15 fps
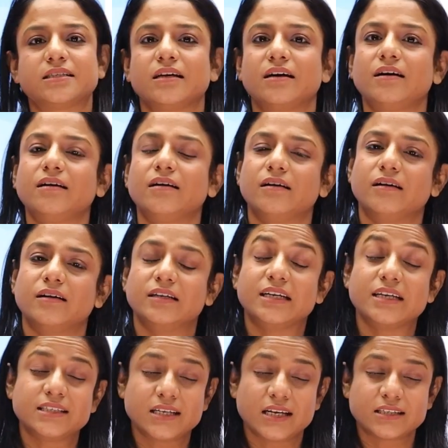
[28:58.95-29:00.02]
The
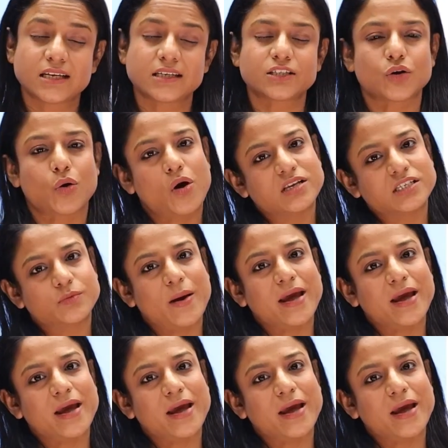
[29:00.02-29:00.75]
diseases caused